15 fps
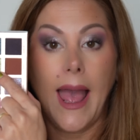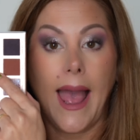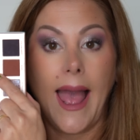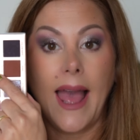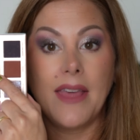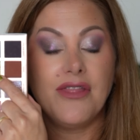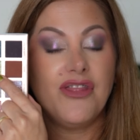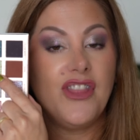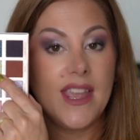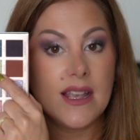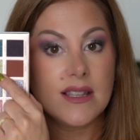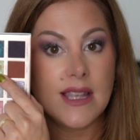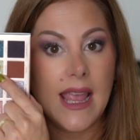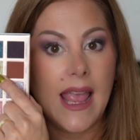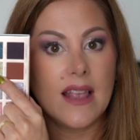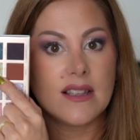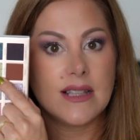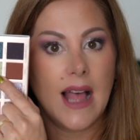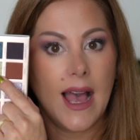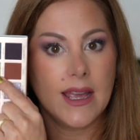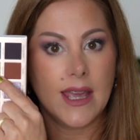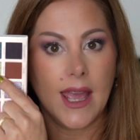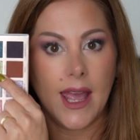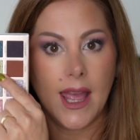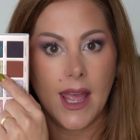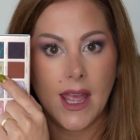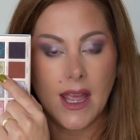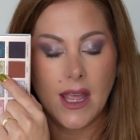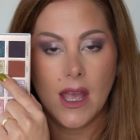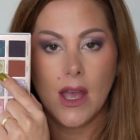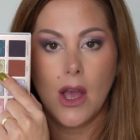And this is like a